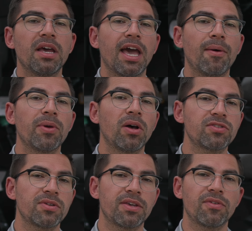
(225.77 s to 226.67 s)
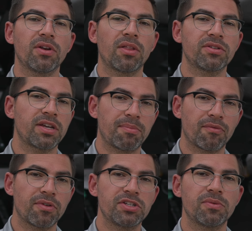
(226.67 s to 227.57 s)
and we also give you another type
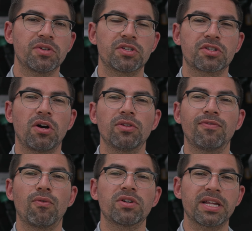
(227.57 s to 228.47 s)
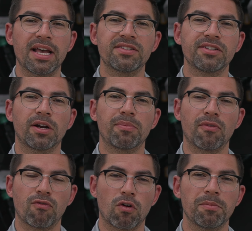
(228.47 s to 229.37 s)
of regen which is called forced SCR
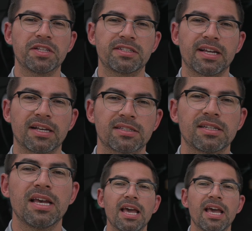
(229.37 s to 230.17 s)
performance test.